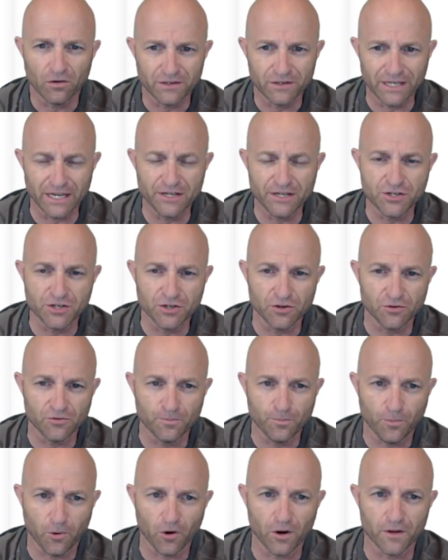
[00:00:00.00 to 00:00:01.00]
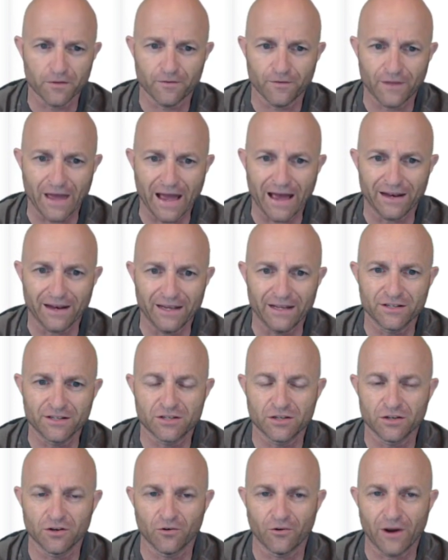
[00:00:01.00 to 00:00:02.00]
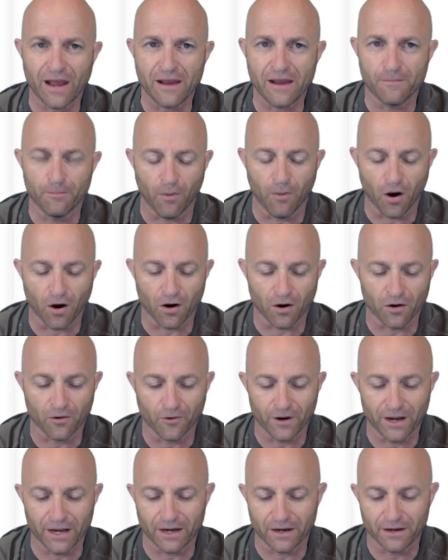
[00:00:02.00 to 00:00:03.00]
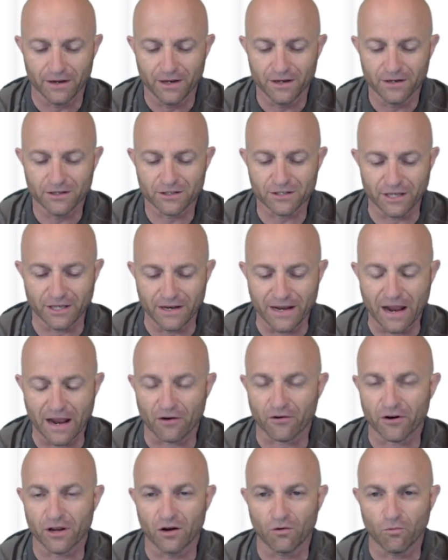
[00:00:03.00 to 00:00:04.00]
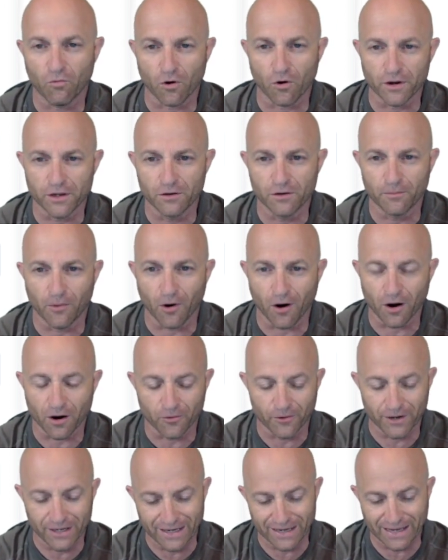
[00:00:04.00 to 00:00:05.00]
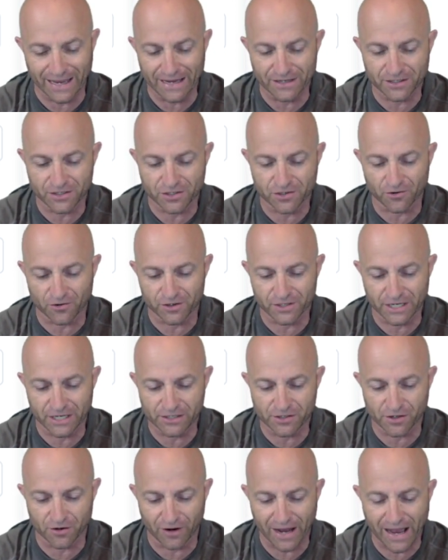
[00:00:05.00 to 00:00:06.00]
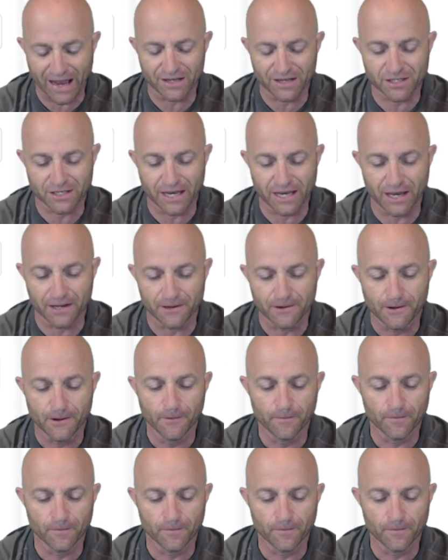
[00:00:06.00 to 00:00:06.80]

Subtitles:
Did you put that into a borrowing scenario? Were you borrowing against your digital asset?